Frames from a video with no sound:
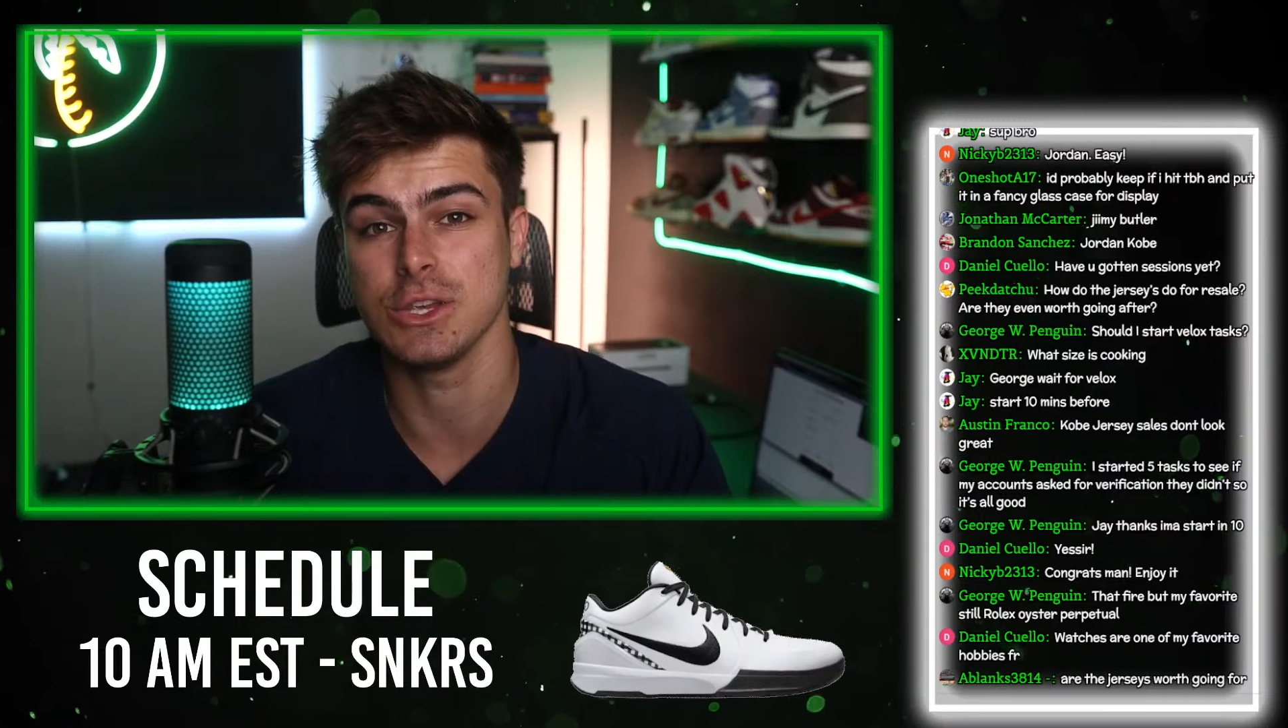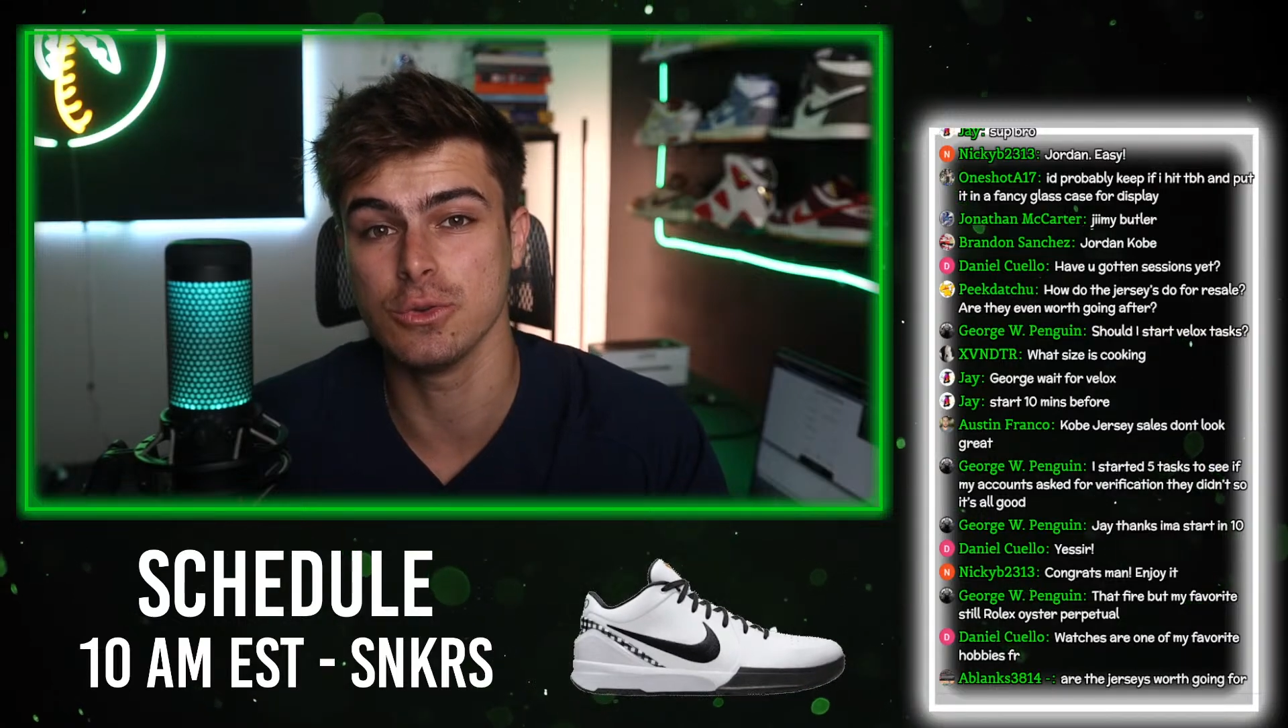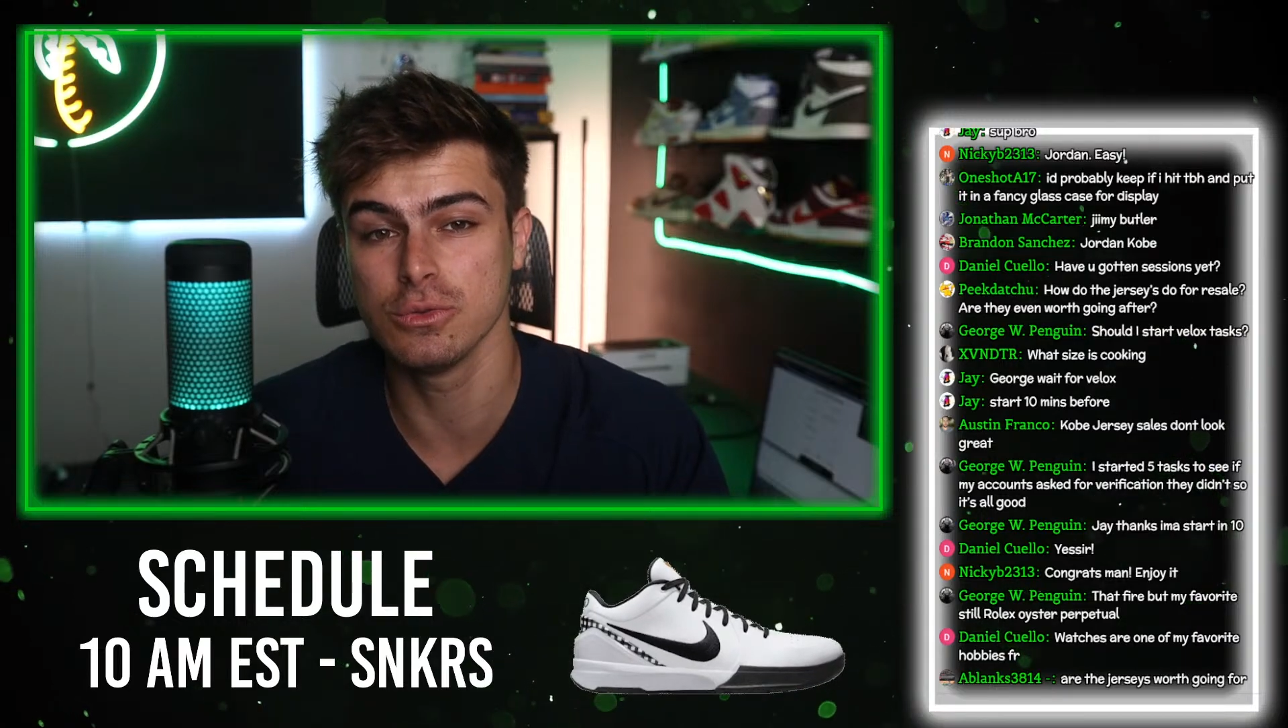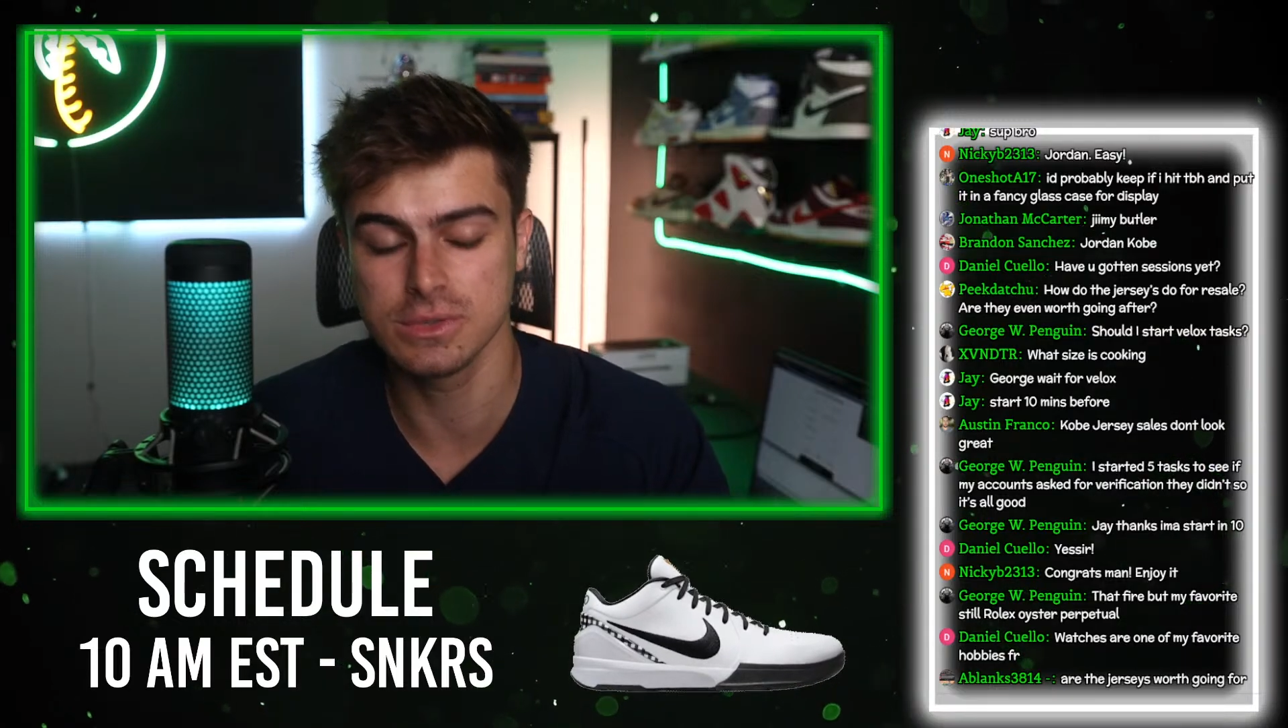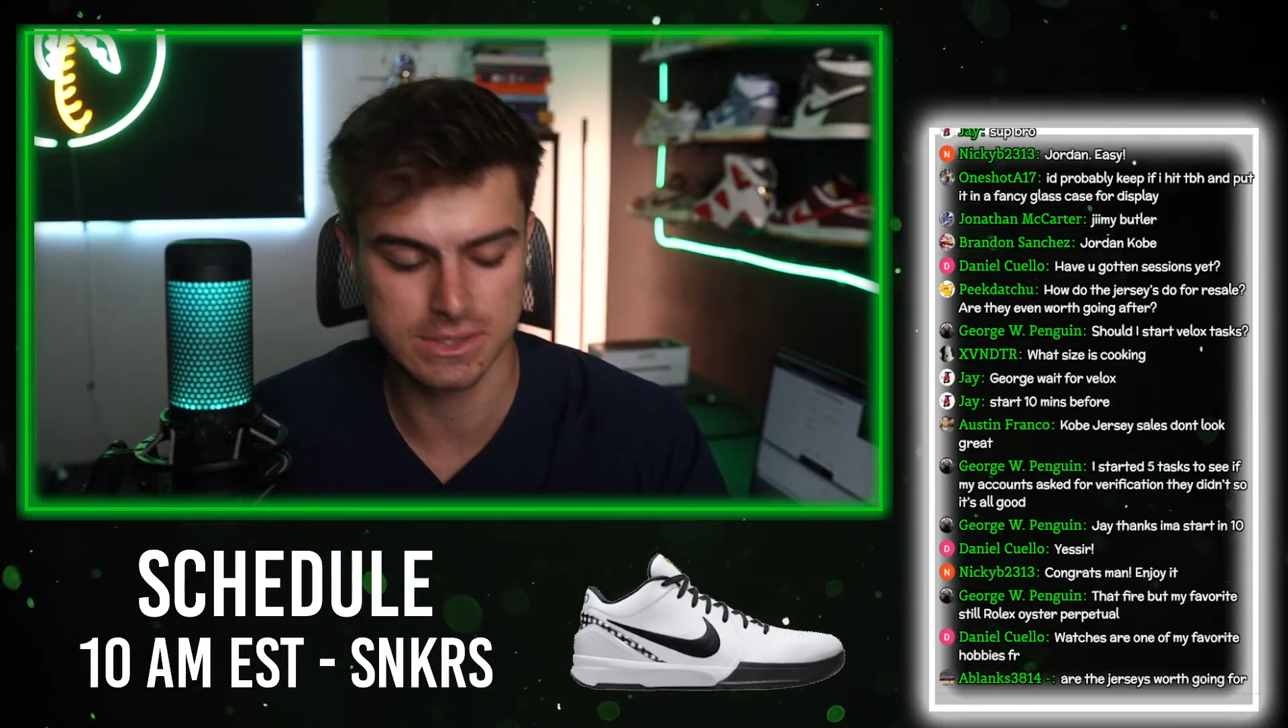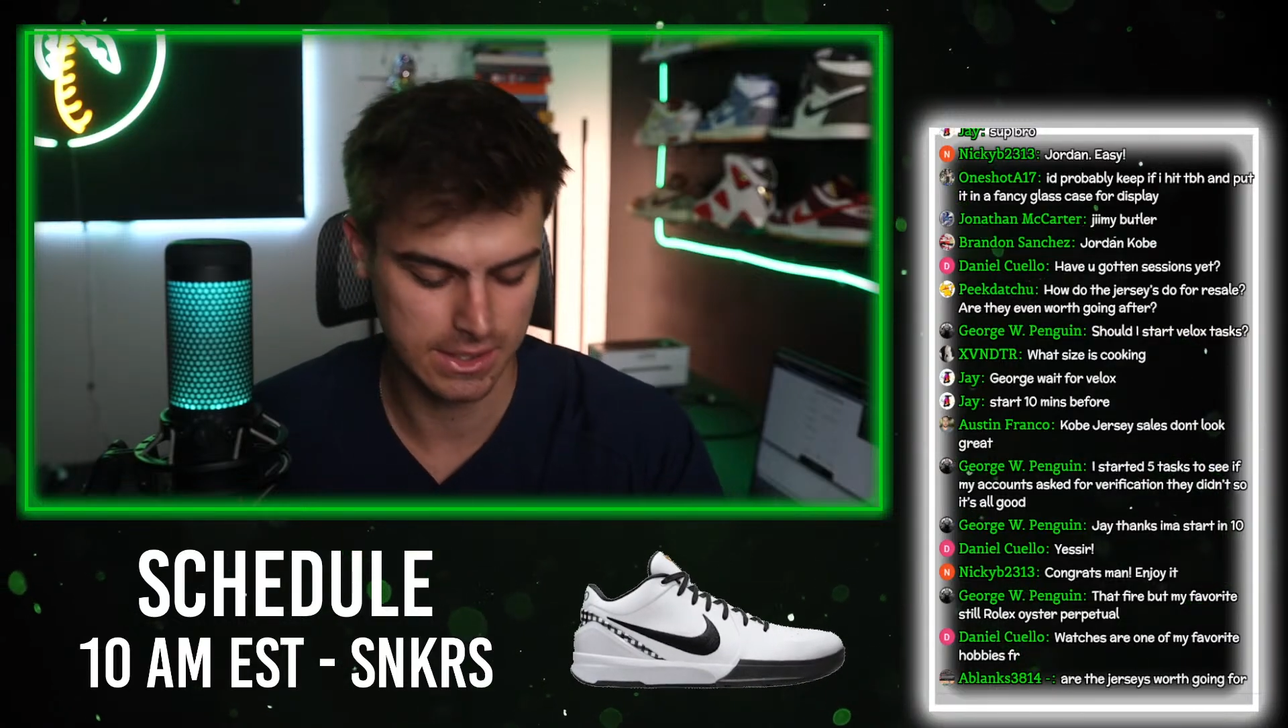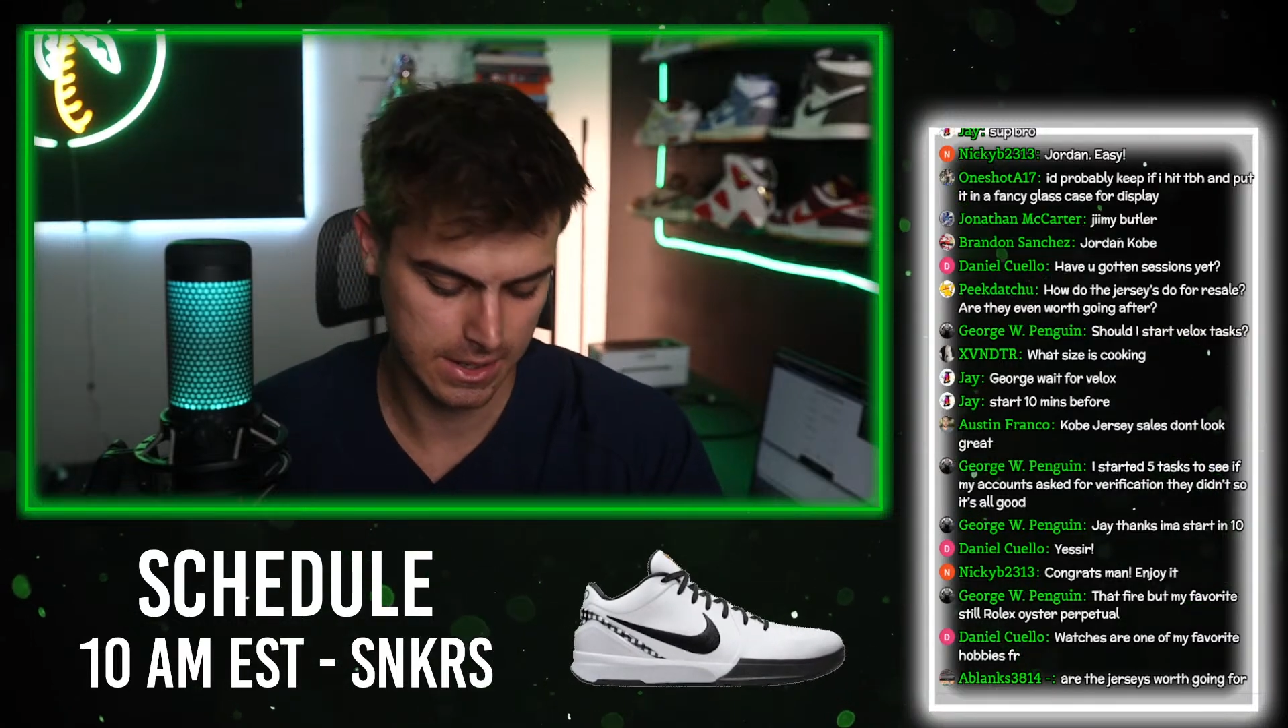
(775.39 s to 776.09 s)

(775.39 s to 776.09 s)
used.